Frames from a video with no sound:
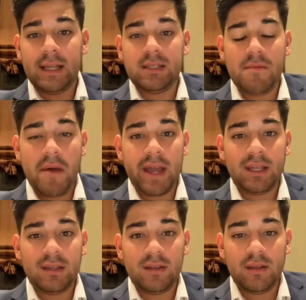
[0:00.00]
to
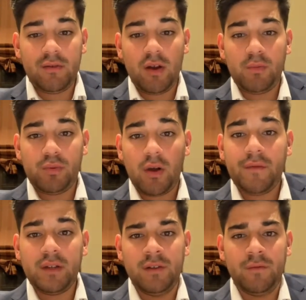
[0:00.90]
make their own
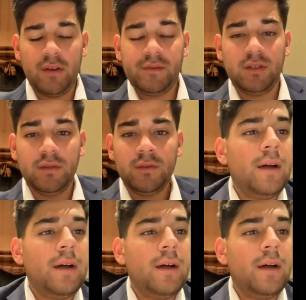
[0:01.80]
profit and revenue.